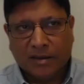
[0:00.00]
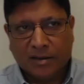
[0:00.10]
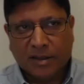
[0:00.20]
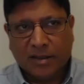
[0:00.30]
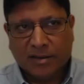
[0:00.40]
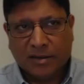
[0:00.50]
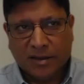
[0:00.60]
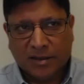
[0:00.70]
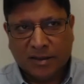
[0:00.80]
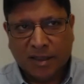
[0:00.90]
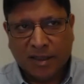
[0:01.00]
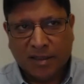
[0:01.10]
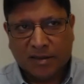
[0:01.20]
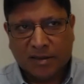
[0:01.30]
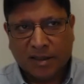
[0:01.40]
See, the thing
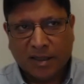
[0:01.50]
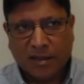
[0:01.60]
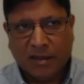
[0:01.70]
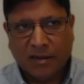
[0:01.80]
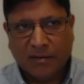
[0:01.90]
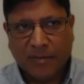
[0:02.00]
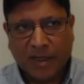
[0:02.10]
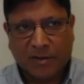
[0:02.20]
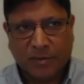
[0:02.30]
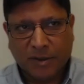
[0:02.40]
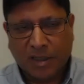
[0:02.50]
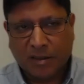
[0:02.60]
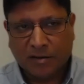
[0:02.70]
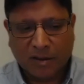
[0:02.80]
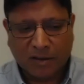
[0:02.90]
is, as we kind
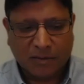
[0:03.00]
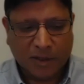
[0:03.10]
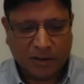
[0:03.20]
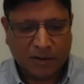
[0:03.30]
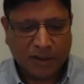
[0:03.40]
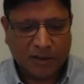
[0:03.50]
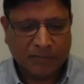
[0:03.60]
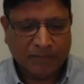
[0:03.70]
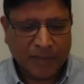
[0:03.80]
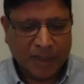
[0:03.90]
of talked about earlier,